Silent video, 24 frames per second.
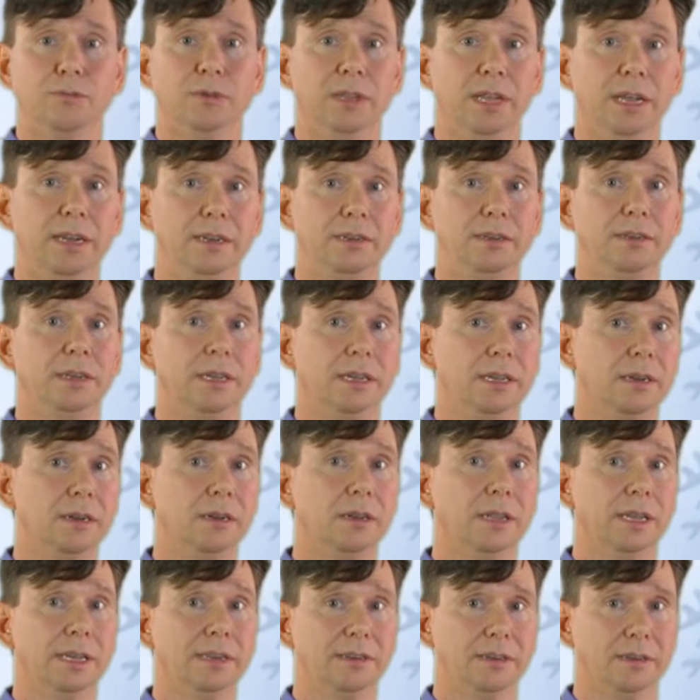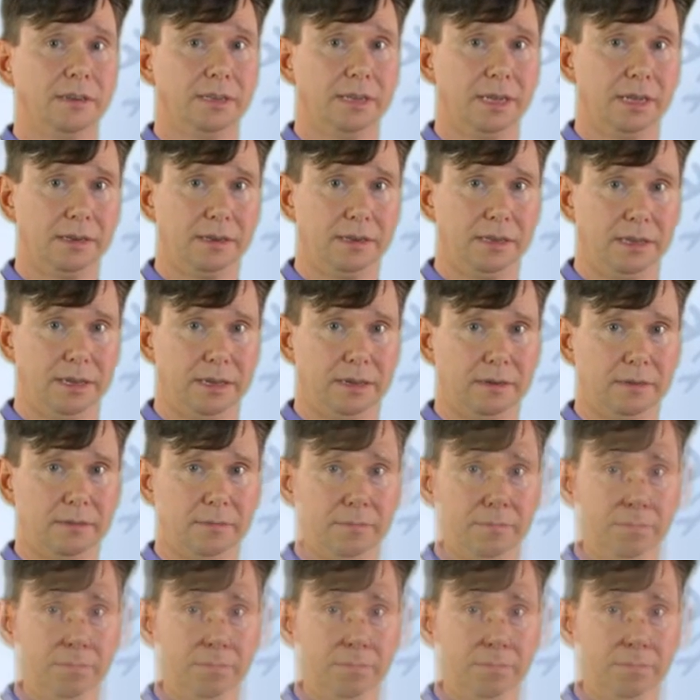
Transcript: related to inhalation technique.